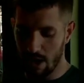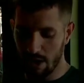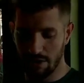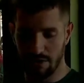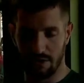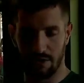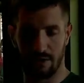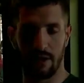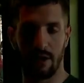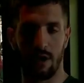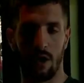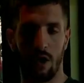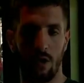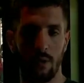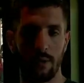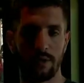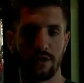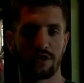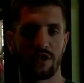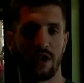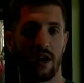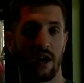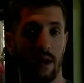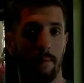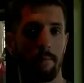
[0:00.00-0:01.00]
So they'll
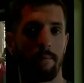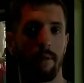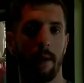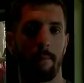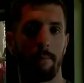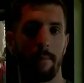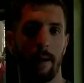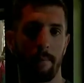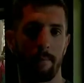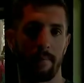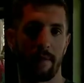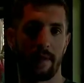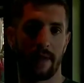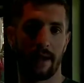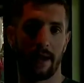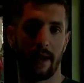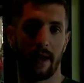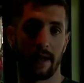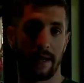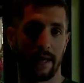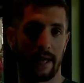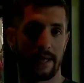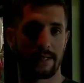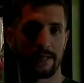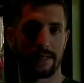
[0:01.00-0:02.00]
always try to bump up
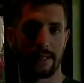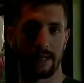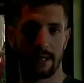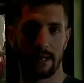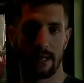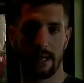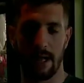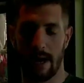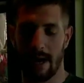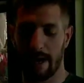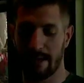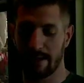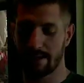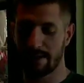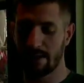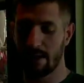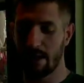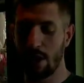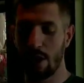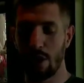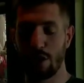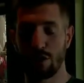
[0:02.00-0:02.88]
against the glass.